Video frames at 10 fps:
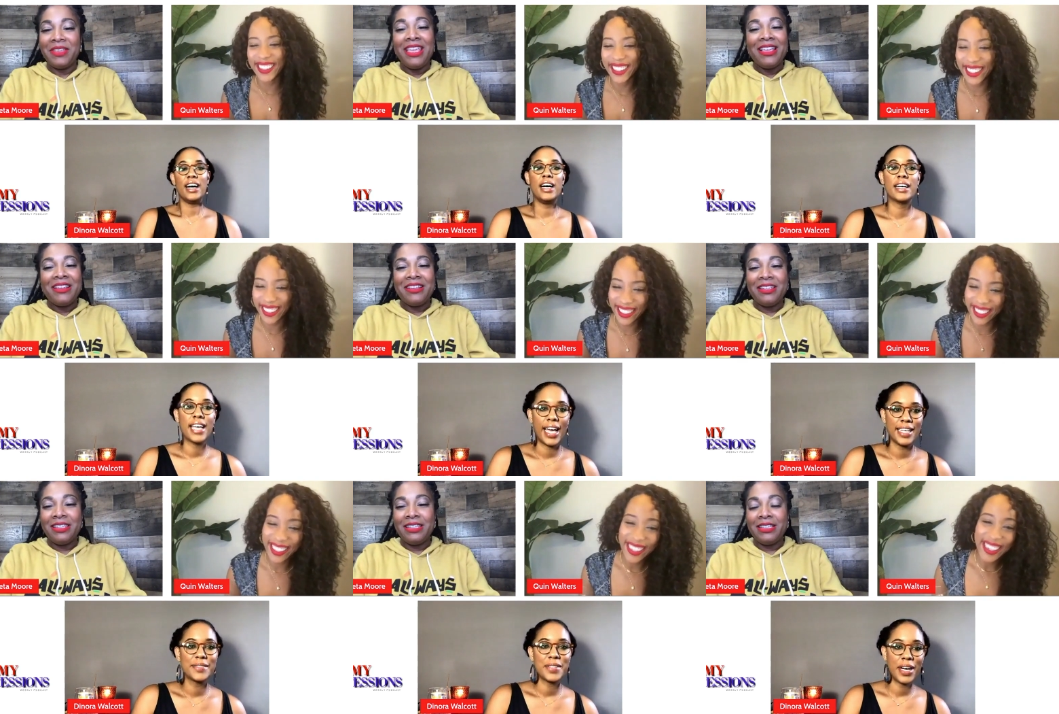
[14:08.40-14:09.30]
Speaker 1: Okay.
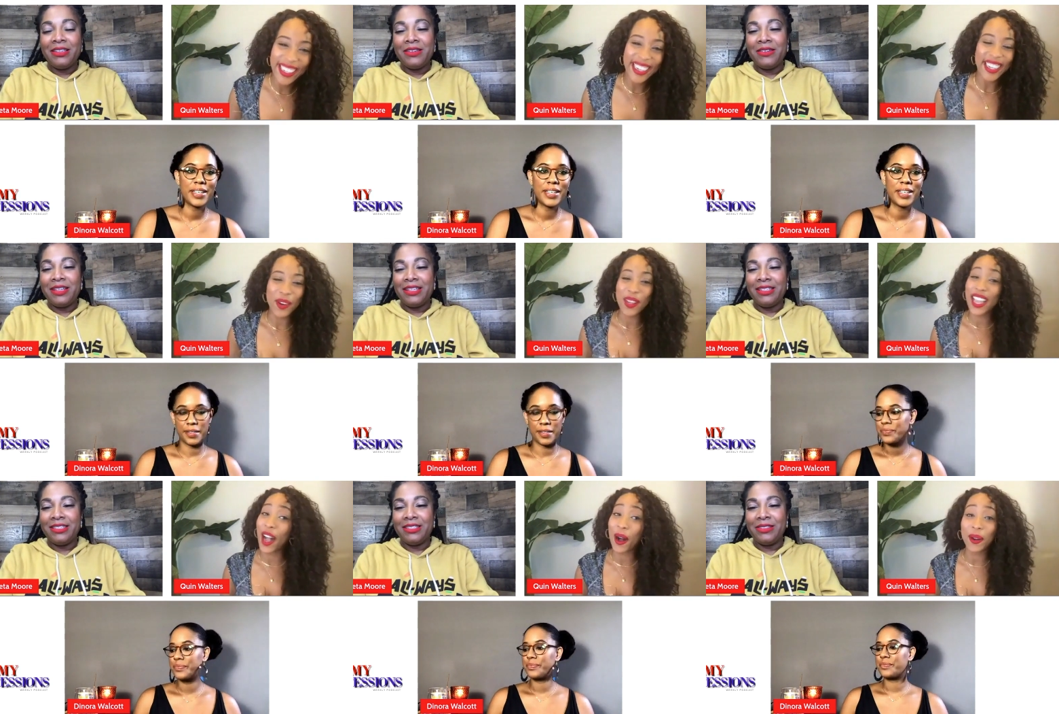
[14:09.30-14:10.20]
Okay. Here we
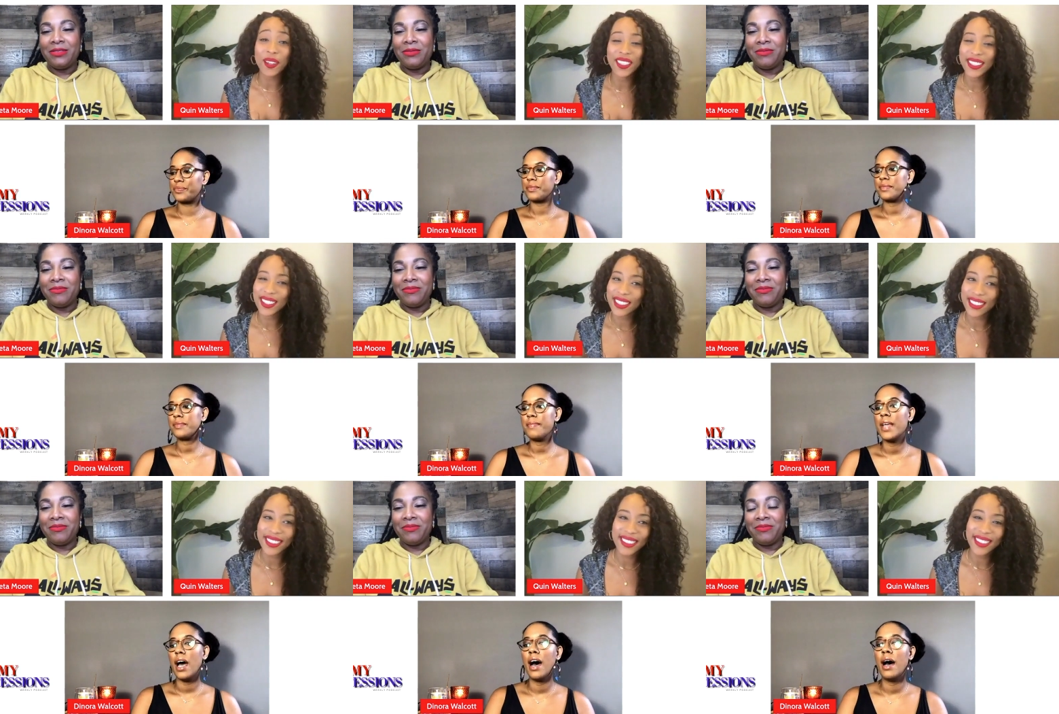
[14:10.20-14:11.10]
go.
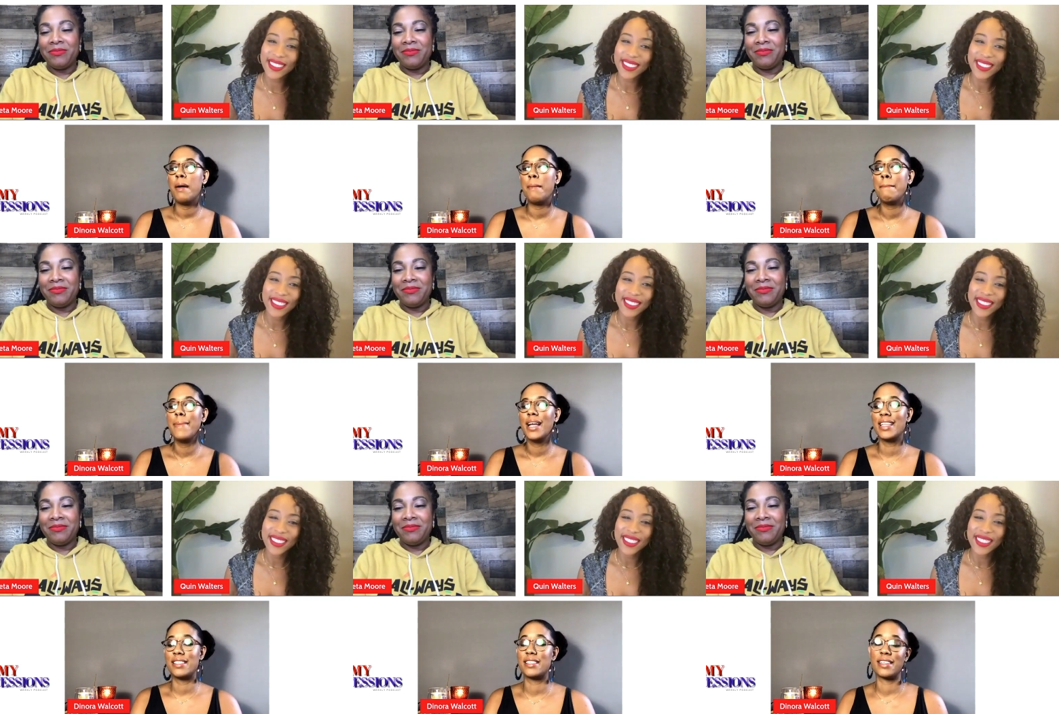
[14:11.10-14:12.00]
Um,
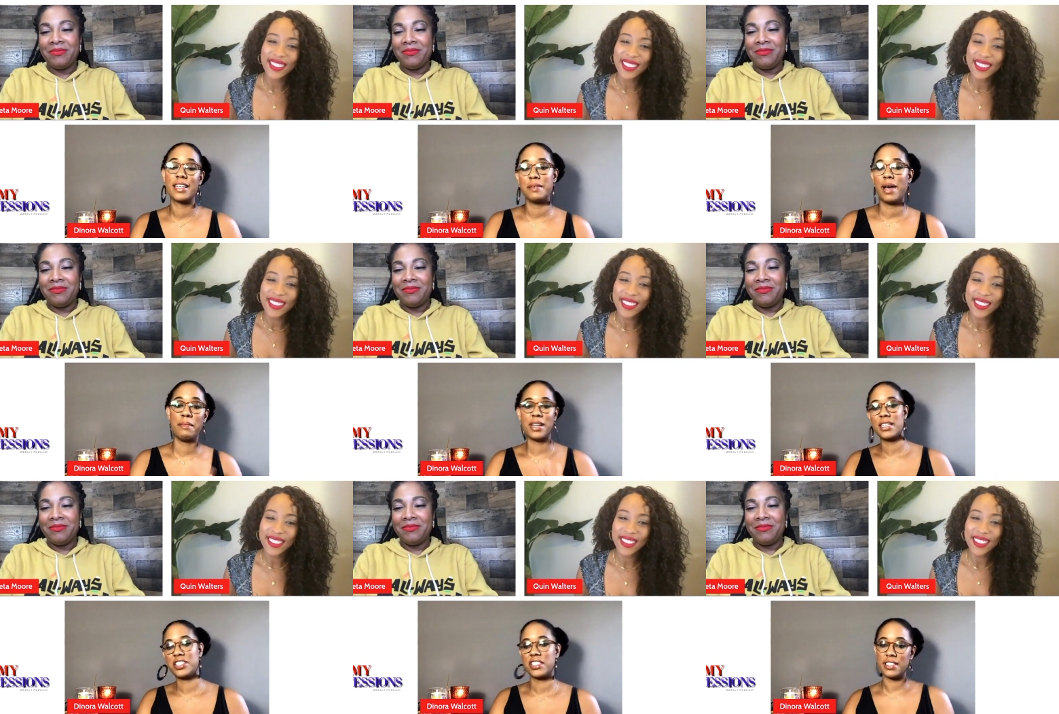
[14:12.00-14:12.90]
this is gonna. I'm gonna
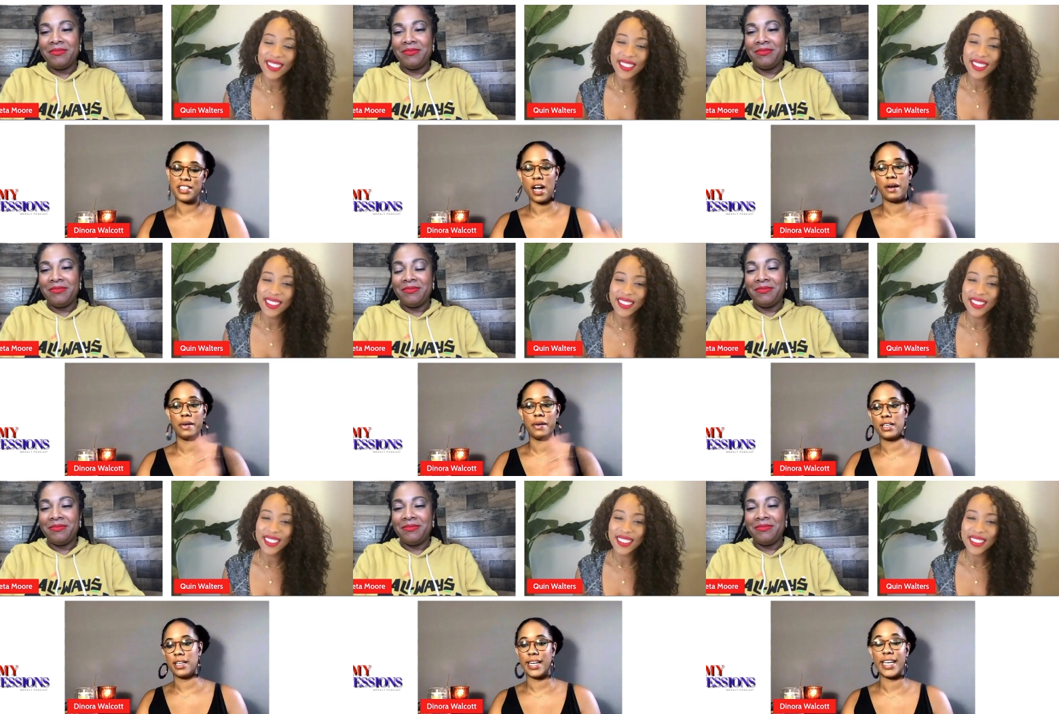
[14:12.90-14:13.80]
just start with
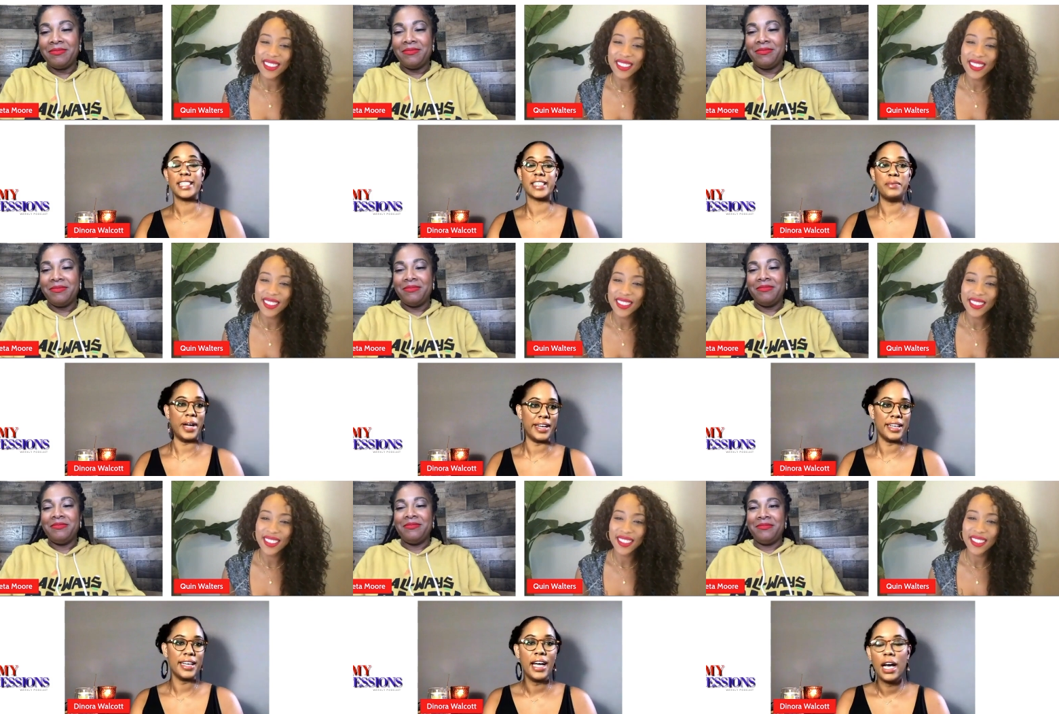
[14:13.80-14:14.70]
an easy one.
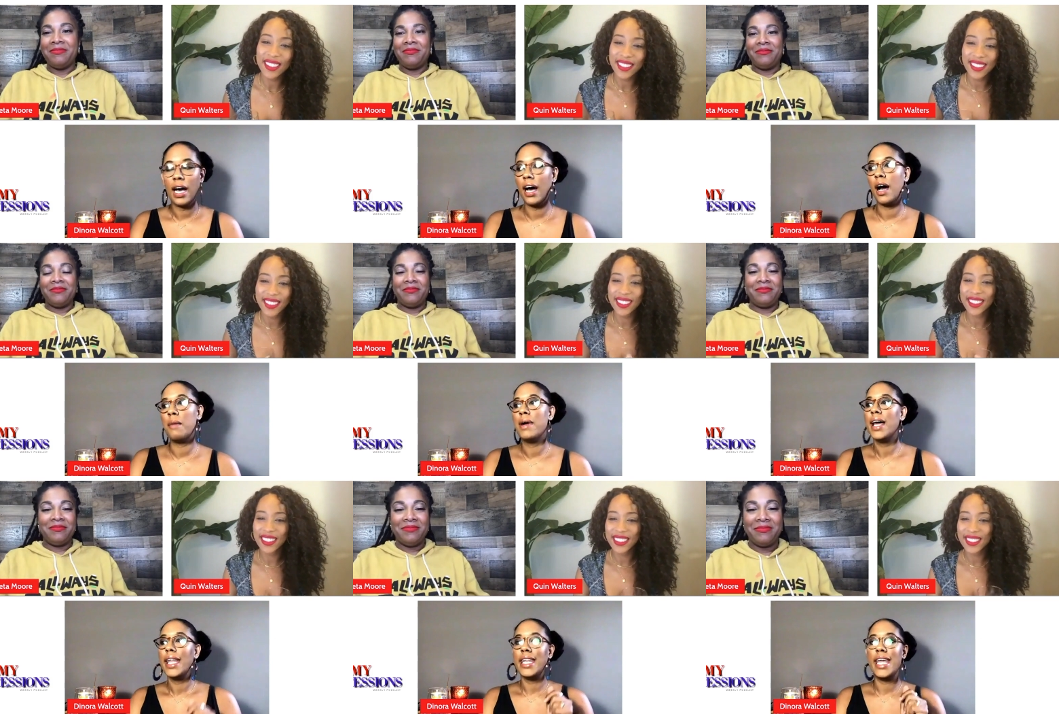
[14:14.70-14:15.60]
Um,
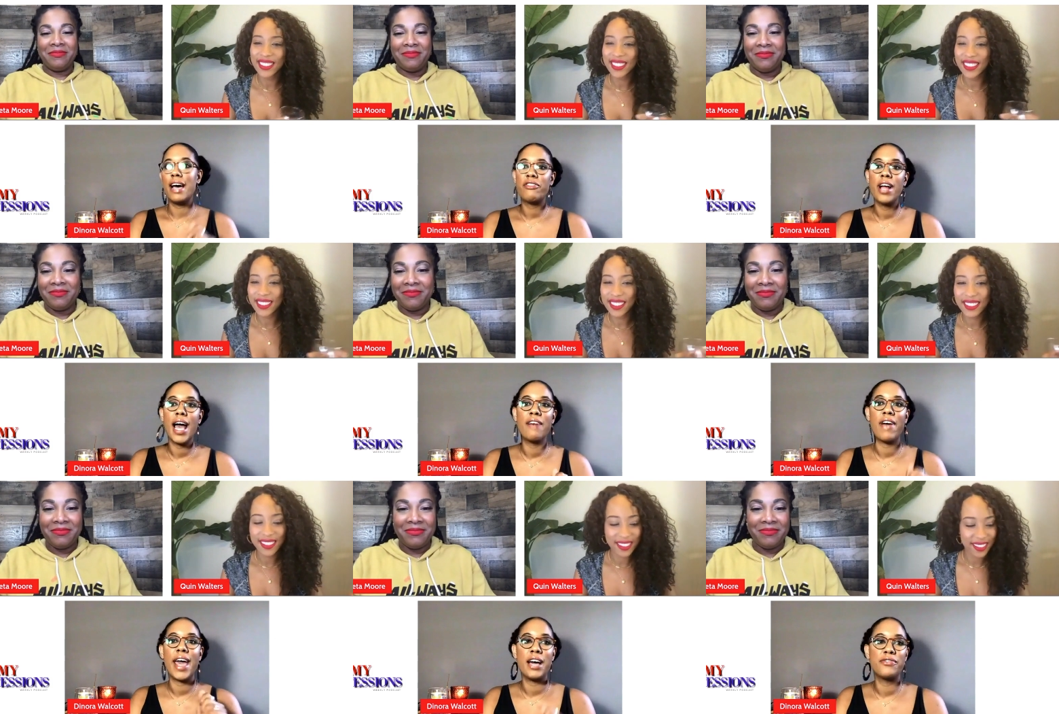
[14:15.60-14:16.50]
never have I
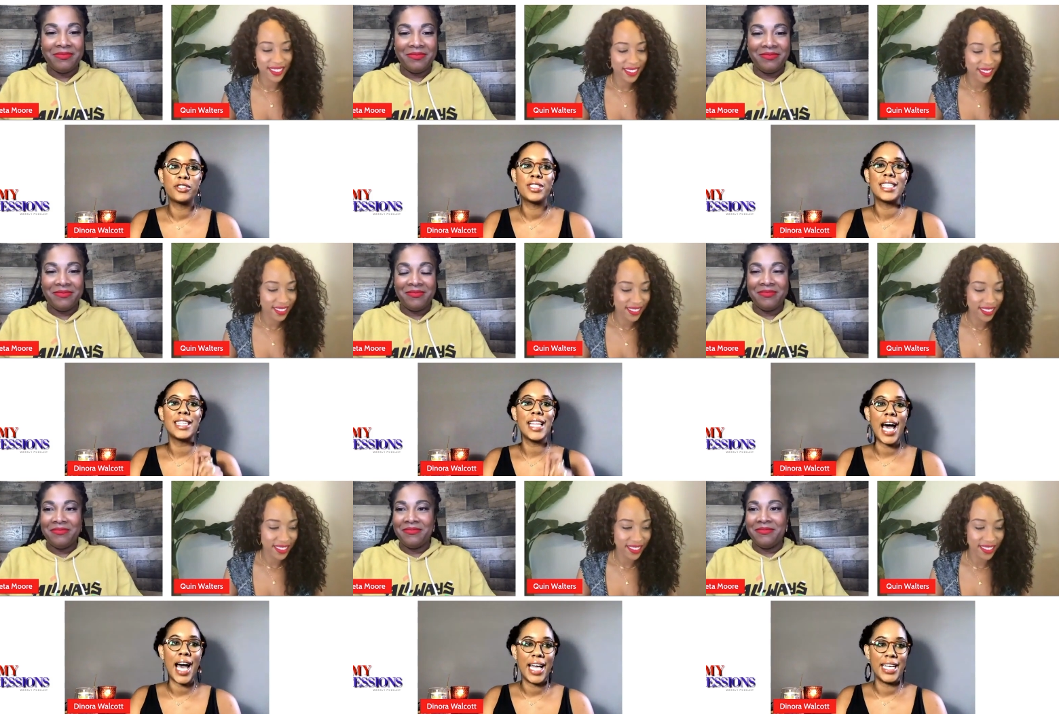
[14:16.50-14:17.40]
ever
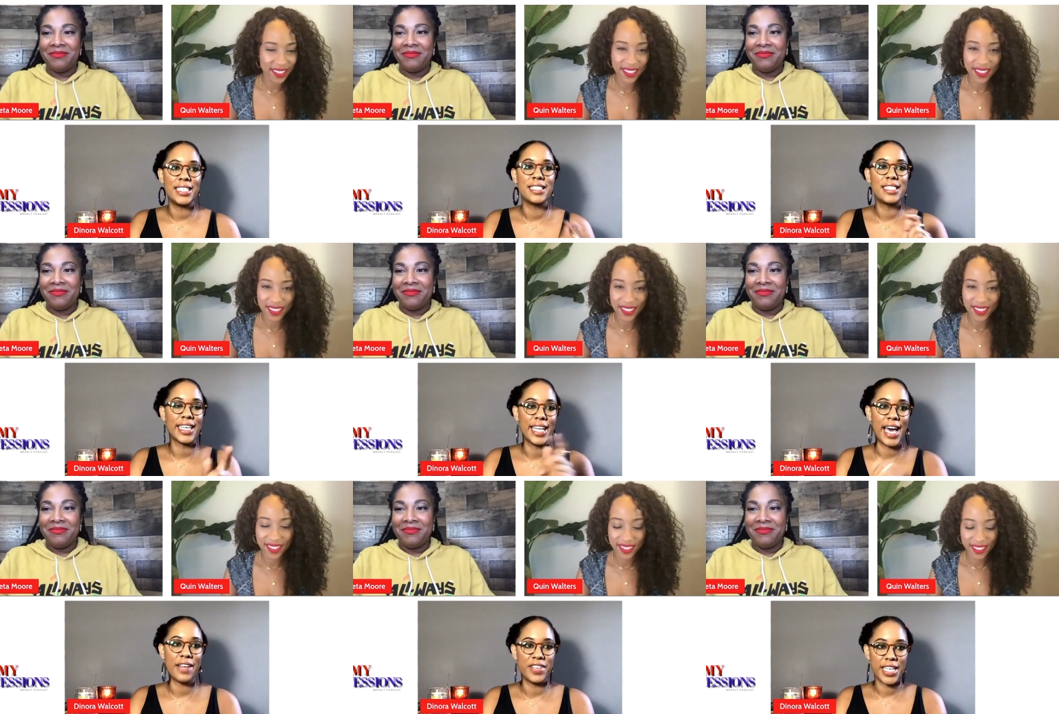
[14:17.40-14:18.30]
lied to get out
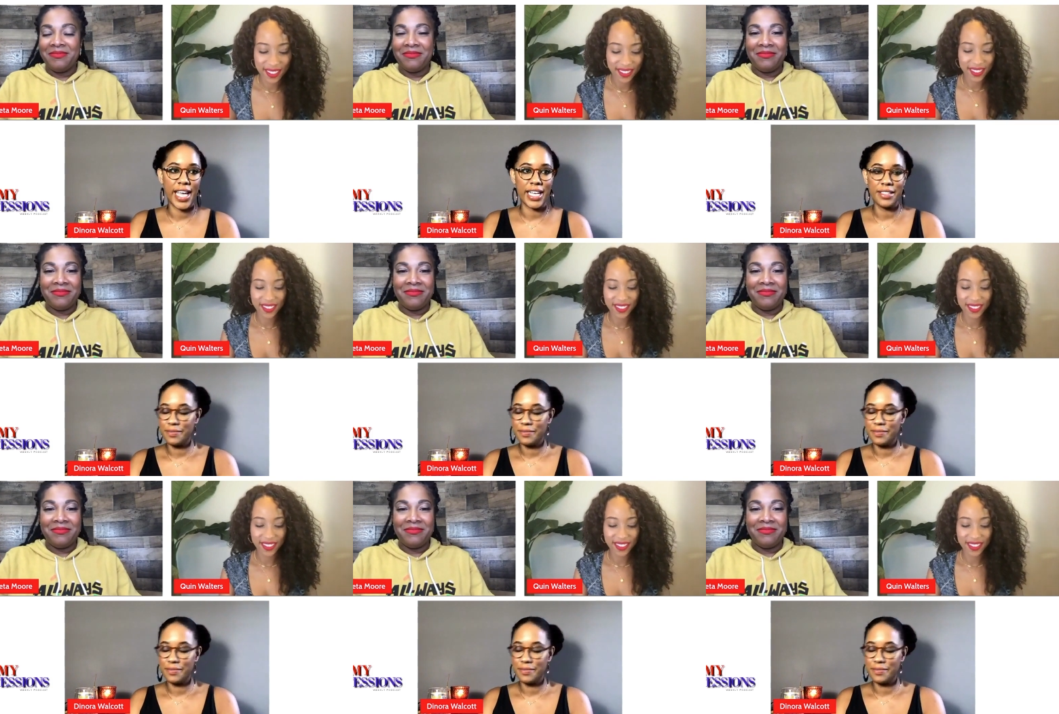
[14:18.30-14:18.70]
of a date.